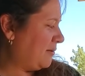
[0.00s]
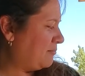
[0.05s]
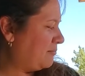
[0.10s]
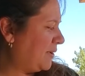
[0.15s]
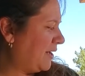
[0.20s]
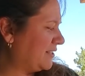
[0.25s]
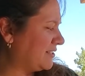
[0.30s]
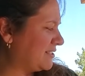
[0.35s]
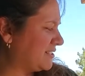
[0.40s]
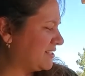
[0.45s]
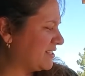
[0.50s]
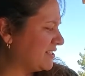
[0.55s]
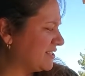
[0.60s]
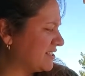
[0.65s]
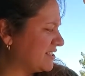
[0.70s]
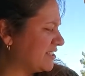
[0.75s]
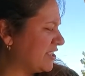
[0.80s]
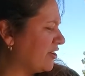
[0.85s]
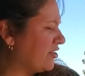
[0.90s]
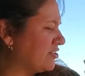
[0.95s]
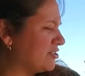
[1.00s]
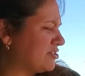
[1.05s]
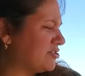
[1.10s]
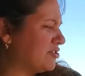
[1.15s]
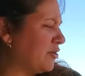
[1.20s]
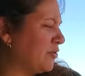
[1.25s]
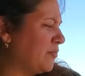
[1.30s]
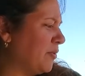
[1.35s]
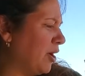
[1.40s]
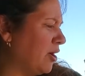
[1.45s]
but since there is
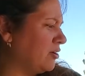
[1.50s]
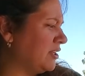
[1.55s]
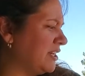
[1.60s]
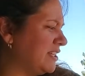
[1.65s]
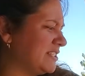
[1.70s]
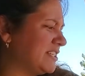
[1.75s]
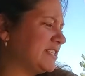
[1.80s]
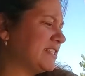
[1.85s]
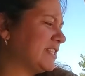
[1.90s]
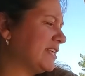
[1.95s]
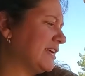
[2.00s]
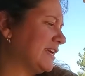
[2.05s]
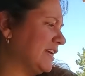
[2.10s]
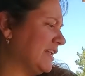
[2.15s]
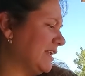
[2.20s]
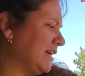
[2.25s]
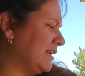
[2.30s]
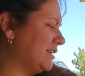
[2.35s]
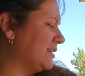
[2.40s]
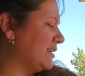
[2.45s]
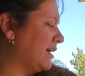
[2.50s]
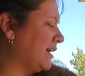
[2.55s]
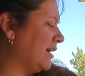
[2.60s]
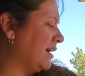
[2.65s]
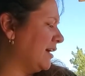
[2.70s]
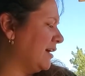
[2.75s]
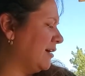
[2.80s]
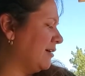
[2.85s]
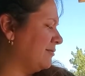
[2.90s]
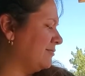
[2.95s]
no barley to thicken
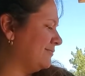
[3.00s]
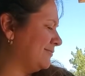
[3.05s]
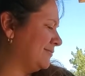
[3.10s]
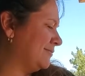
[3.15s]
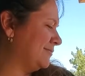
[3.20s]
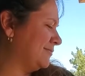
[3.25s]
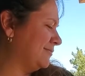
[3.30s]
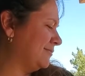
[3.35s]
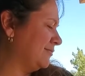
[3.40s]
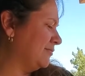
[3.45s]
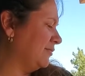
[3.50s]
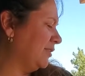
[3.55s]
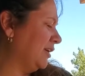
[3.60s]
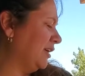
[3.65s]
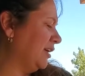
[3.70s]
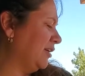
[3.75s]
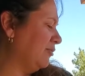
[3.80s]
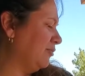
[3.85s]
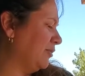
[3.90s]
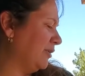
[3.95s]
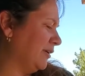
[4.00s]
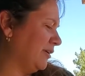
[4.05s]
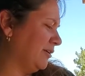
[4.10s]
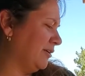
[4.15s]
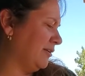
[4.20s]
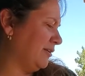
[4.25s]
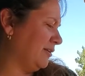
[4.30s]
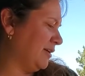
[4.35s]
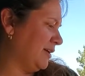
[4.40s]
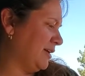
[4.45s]
it, we
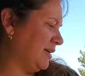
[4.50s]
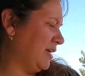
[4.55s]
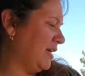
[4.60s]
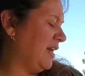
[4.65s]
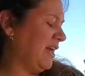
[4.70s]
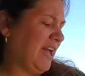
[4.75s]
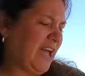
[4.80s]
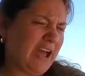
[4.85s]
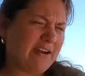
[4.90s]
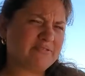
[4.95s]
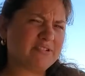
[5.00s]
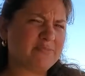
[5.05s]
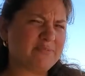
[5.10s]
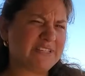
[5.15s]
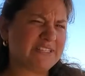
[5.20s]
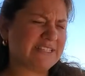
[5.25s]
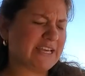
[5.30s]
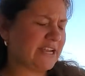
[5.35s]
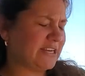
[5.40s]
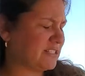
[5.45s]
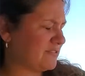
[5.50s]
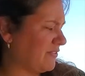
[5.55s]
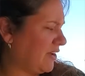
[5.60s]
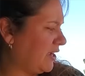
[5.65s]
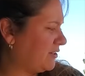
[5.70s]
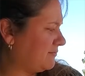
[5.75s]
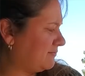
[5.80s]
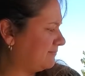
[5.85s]
will have to be satisfied."